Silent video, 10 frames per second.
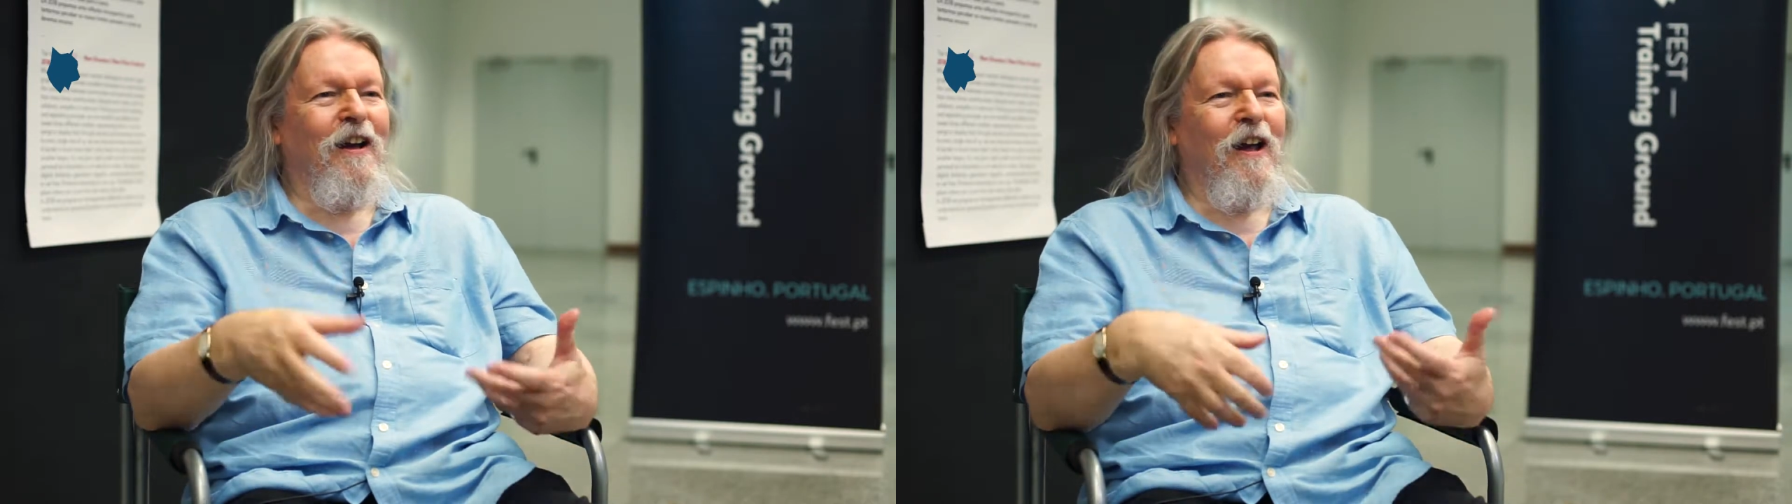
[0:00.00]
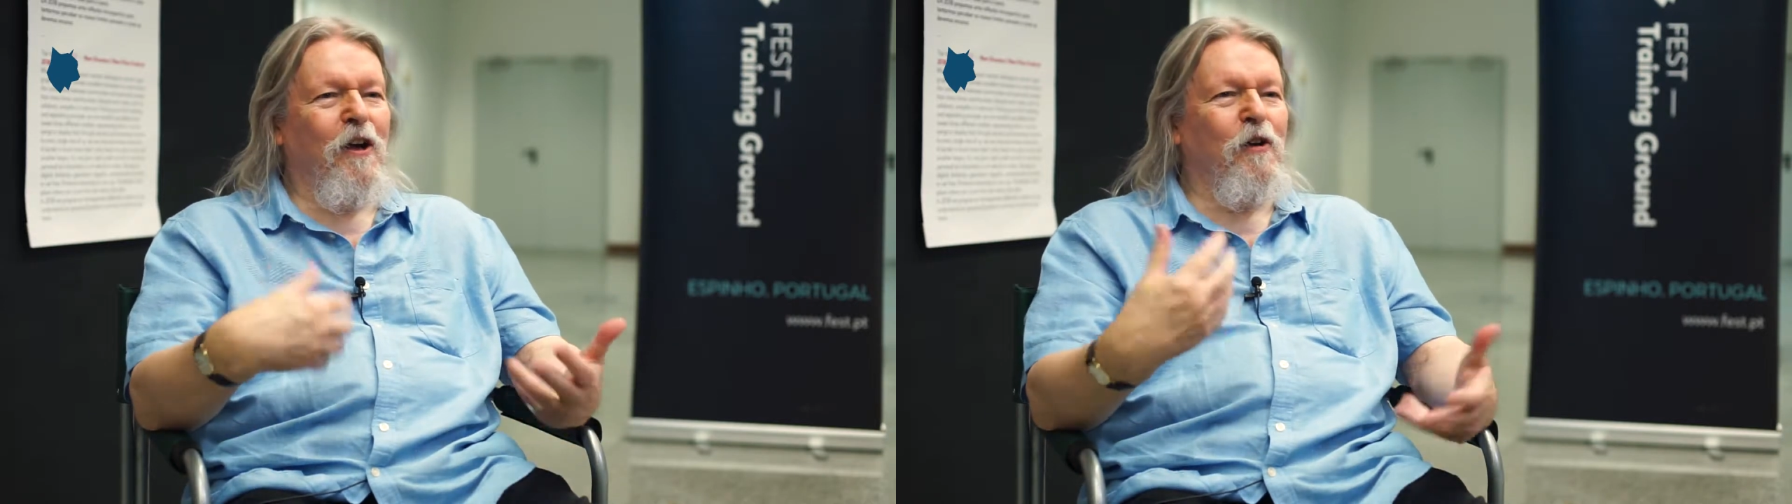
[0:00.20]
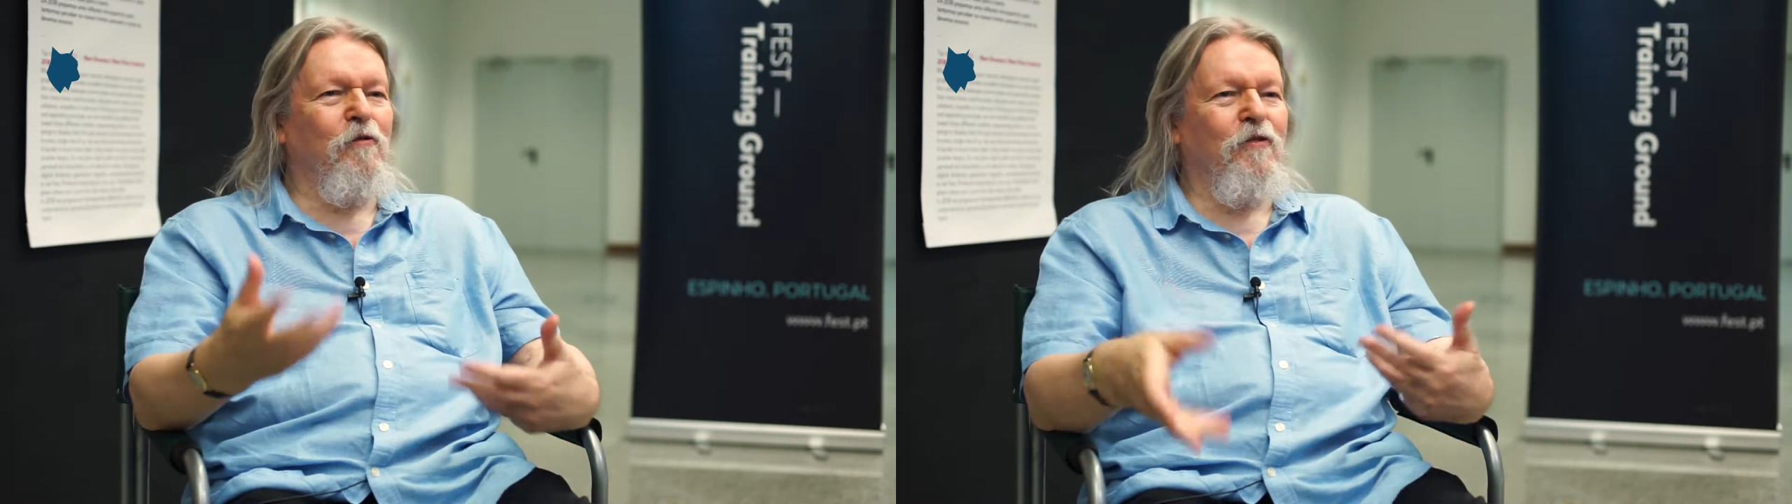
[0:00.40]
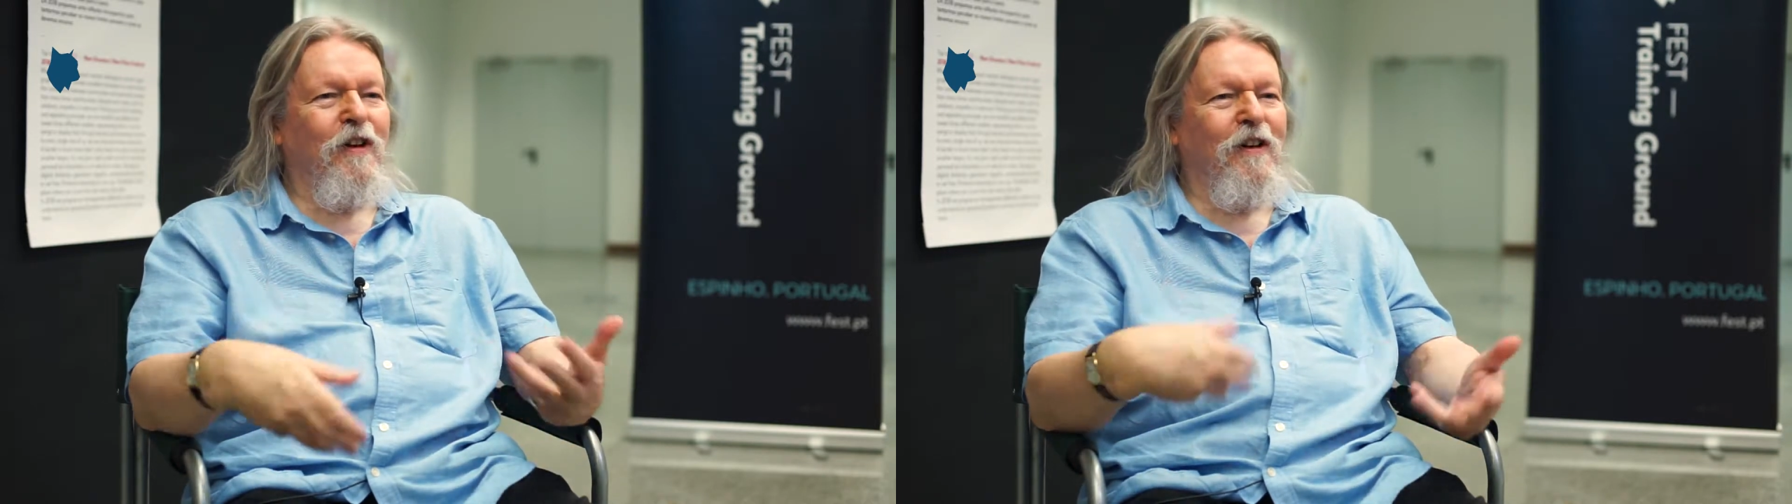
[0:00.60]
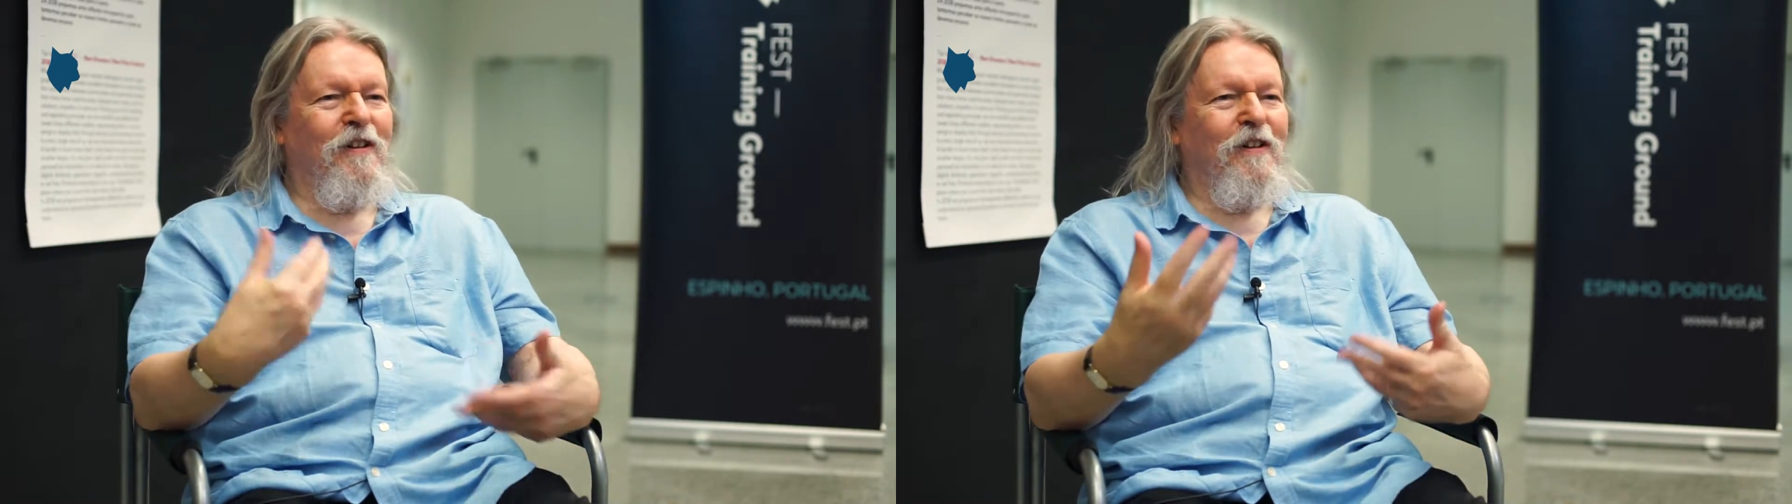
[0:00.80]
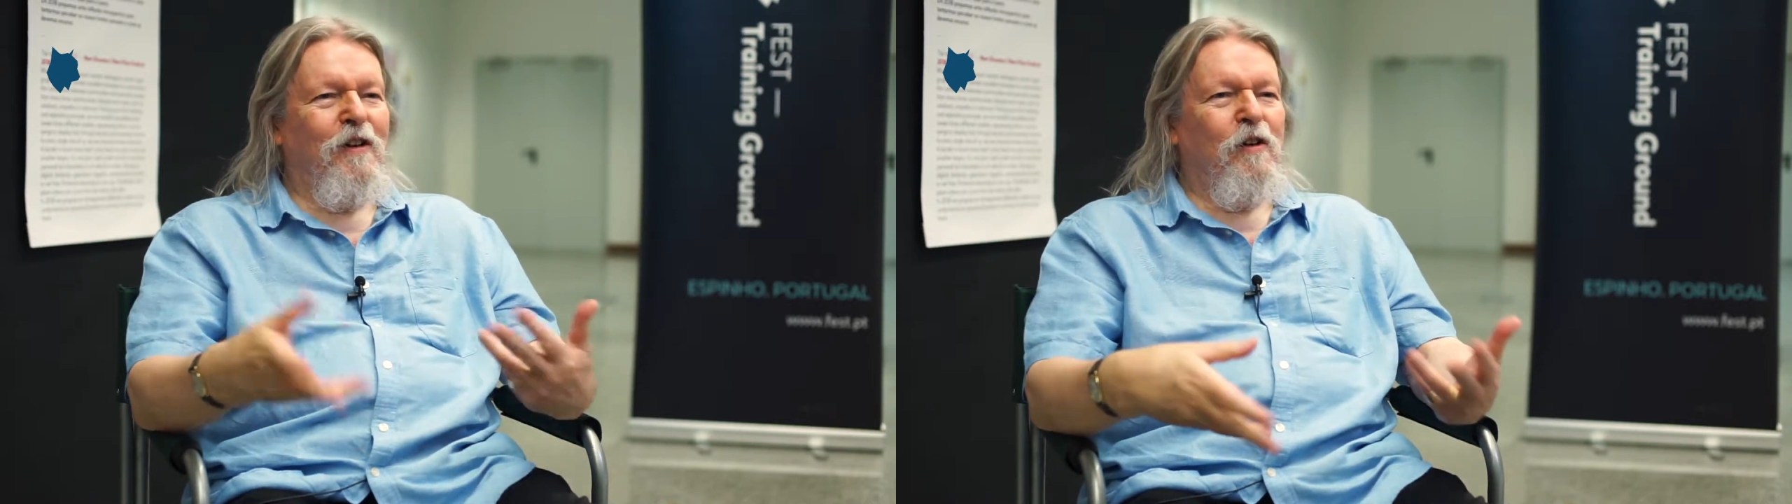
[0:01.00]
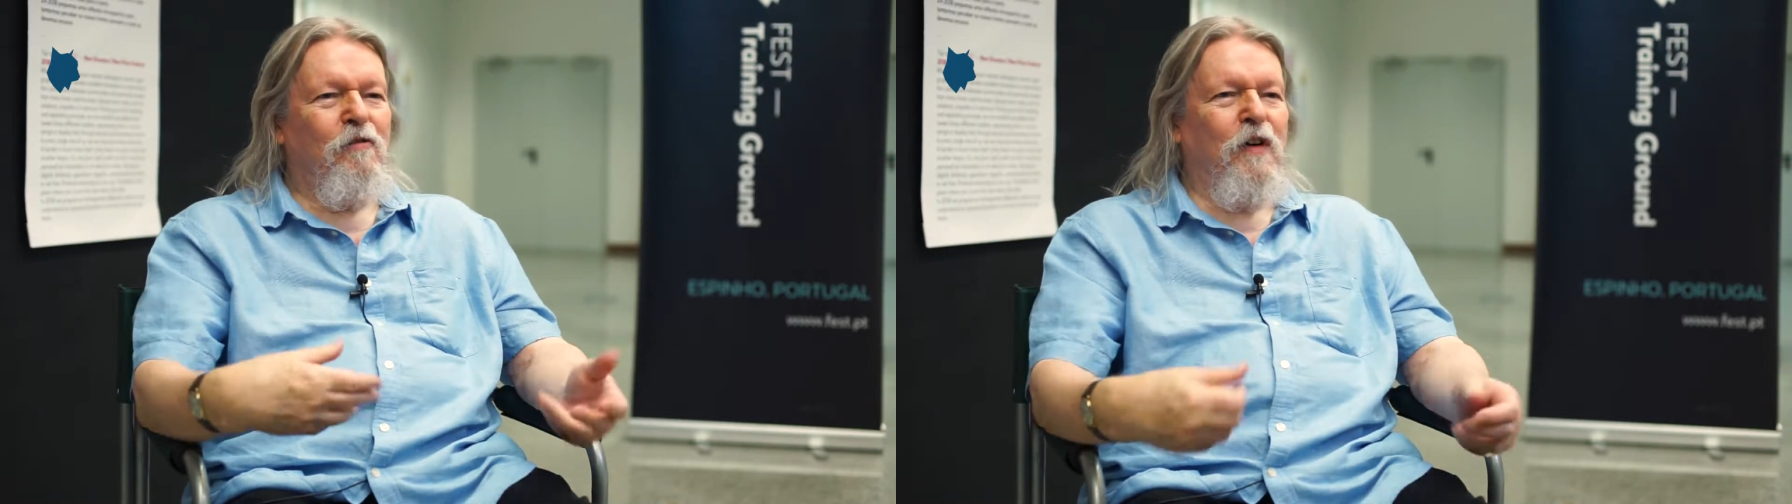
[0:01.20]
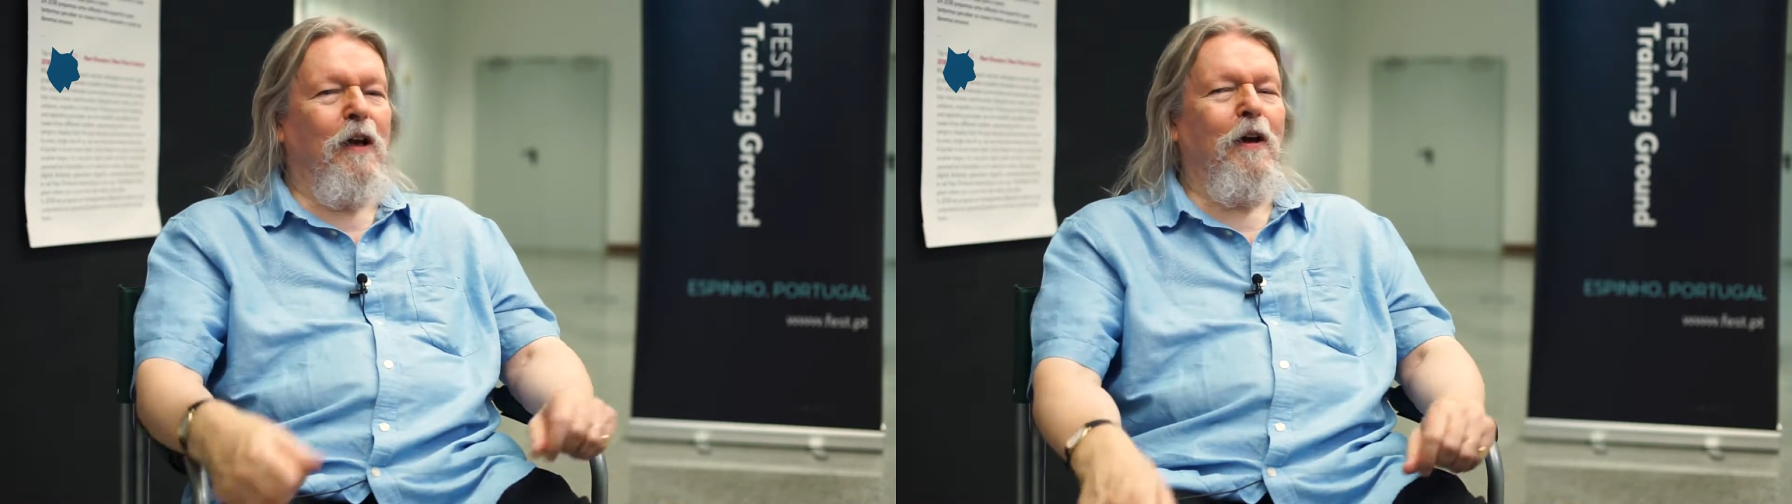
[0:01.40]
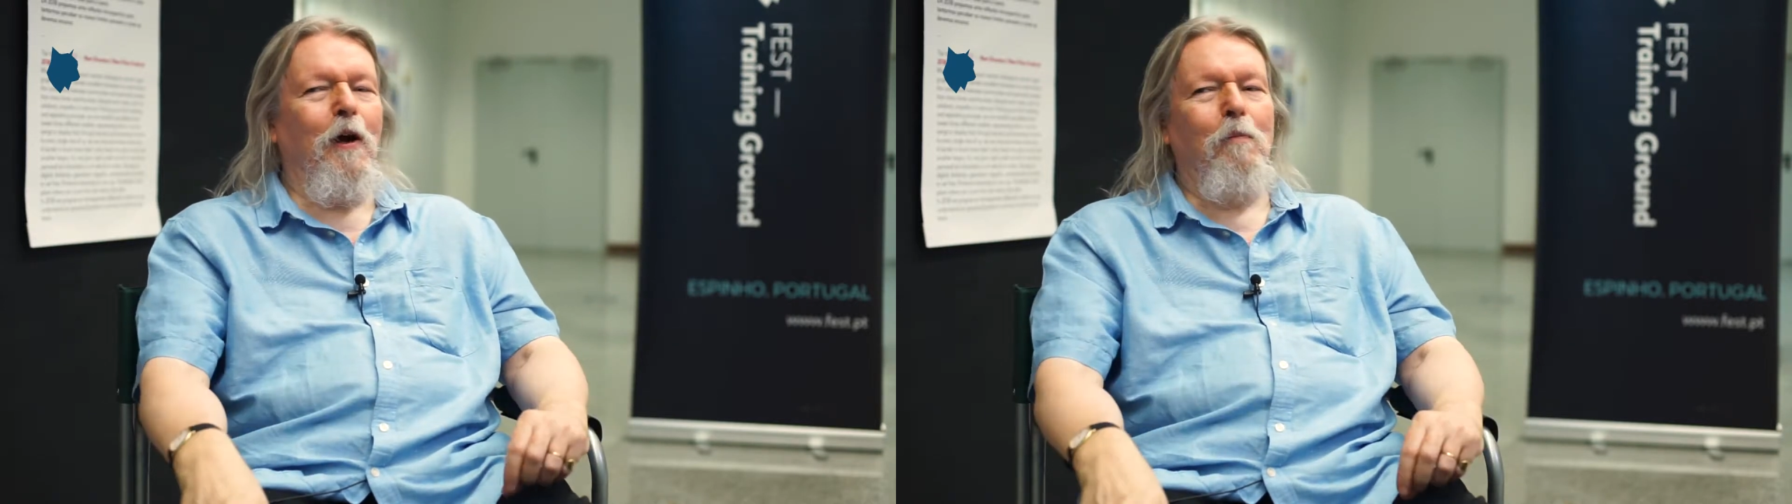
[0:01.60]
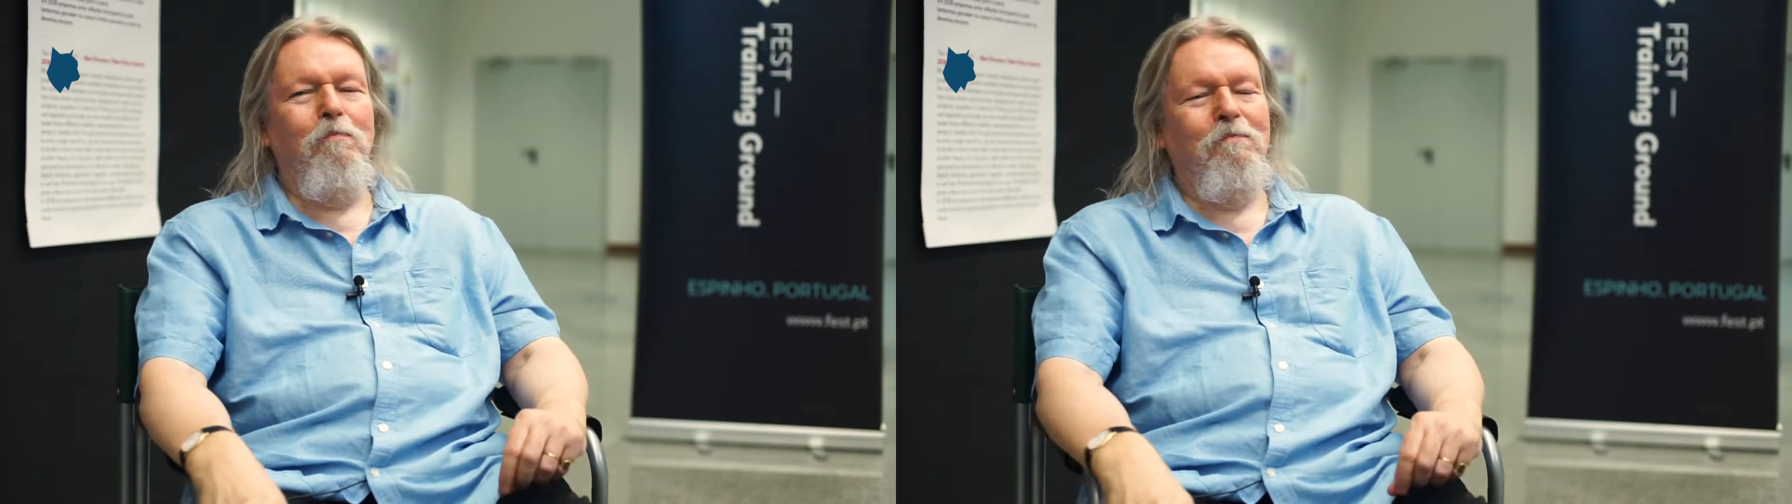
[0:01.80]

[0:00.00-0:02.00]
kind of feel at home.